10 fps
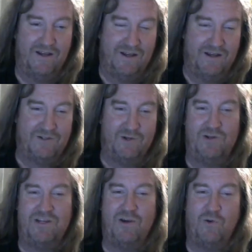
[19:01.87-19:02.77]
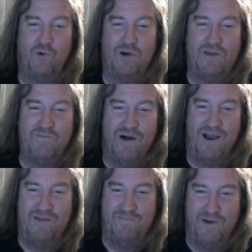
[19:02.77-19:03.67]
So you take a Wookiee
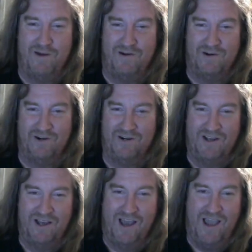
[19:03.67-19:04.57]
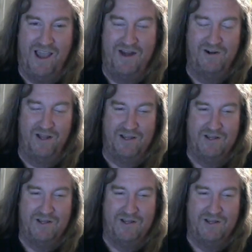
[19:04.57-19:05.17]
mind bender, and you're like,